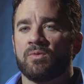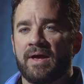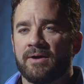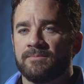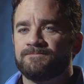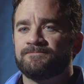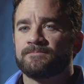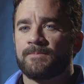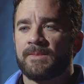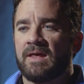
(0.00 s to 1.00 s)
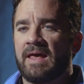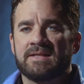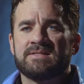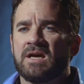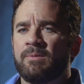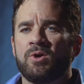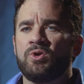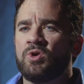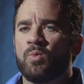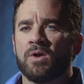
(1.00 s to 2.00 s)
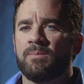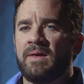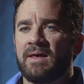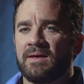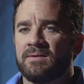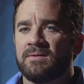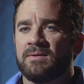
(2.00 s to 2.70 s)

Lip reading: around and tell me who you want to be.